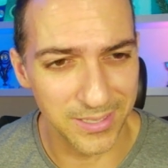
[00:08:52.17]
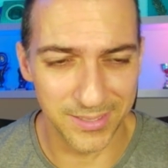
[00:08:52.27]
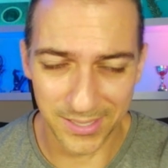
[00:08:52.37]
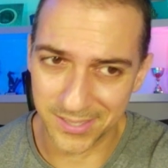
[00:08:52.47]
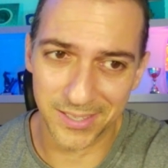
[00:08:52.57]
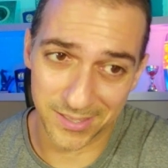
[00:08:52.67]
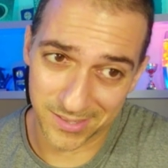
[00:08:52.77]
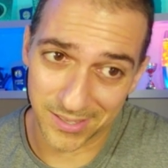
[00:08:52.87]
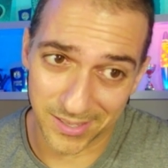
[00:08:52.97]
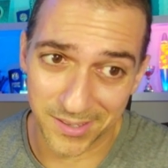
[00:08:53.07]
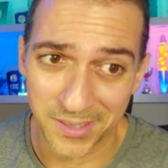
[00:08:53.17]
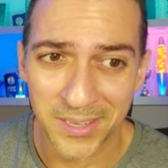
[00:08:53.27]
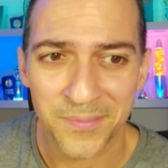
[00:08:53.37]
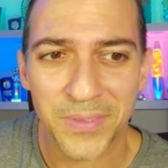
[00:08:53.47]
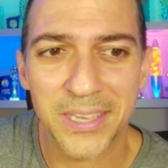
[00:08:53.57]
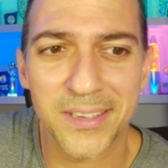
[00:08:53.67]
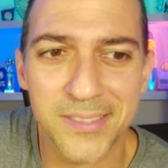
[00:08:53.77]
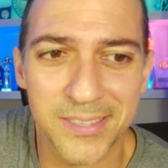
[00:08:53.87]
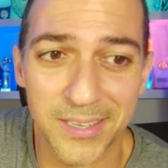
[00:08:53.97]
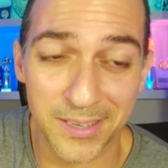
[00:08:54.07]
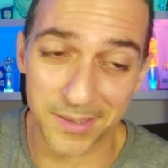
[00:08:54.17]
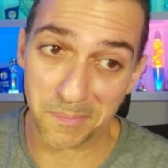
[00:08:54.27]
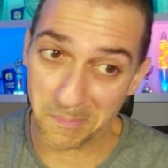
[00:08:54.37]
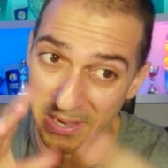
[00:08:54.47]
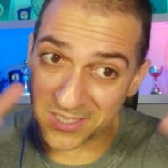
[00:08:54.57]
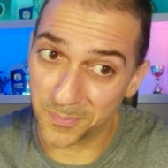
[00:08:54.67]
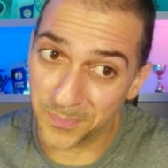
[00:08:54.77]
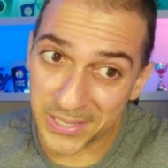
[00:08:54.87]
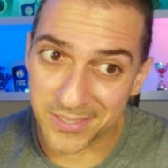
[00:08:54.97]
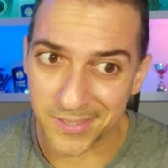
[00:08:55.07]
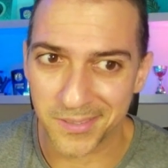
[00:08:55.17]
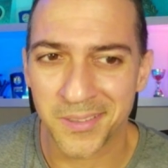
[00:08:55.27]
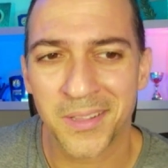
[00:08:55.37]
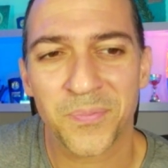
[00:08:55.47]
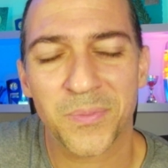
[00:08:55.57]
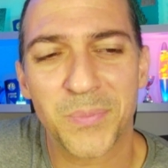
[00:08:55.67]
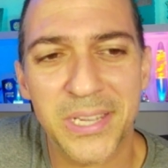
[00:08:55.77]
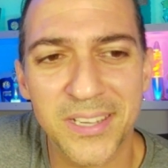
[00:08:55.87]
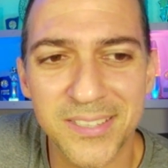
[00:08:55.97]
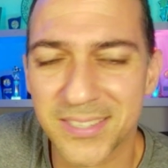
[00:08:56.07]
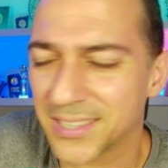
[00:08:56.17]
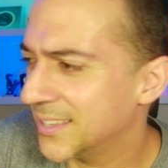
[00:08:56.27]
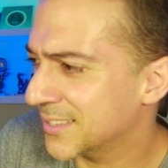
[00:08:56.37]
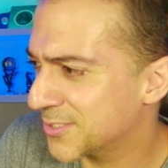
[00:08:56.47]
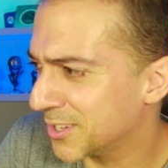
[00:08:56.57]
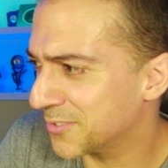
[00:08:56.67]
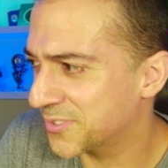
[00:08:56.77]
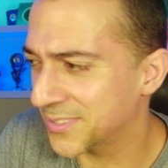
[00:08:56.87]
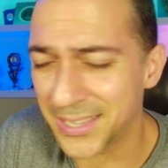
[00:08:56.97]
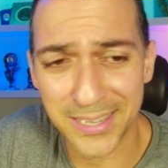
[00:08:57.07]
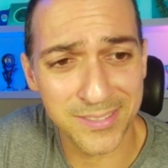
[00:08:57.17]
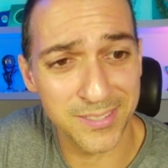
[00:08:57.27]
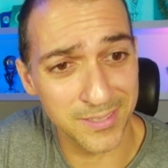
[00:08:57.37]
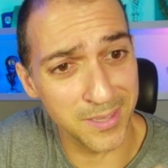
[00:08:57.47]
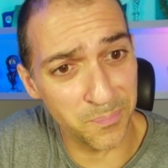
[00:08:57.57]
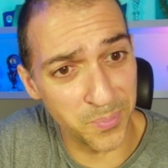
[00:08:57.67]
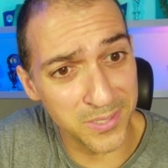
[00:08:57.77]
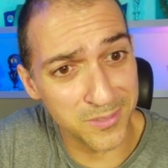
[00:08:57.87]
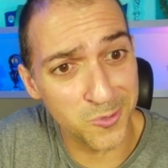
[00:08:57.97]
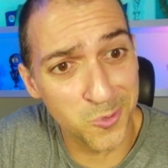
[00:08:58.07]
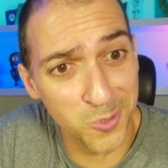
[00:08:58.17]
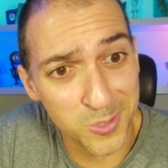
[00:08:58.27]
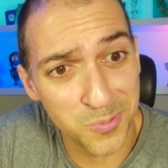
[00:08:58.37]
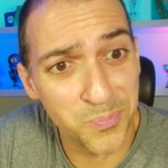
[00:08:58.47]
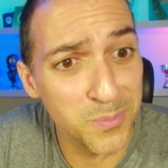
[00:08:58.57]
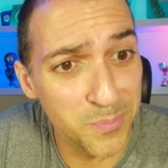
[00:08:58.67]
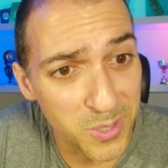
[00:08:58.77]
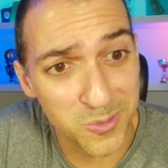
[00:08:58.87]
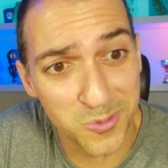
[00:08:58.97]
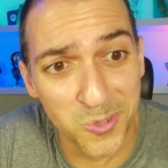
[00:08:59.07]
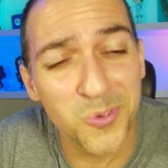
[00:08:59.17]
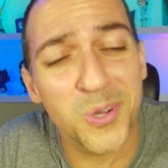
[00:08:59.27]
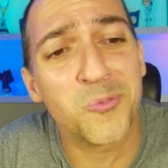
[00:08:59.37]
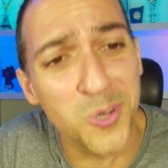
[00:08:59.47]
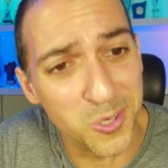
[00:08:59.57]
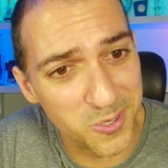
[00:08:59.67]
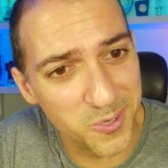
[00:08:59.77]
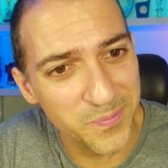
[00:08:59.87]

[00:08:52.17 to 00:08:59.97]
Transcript: This is a masterpiece because he solved that the pawn could promote to a rook.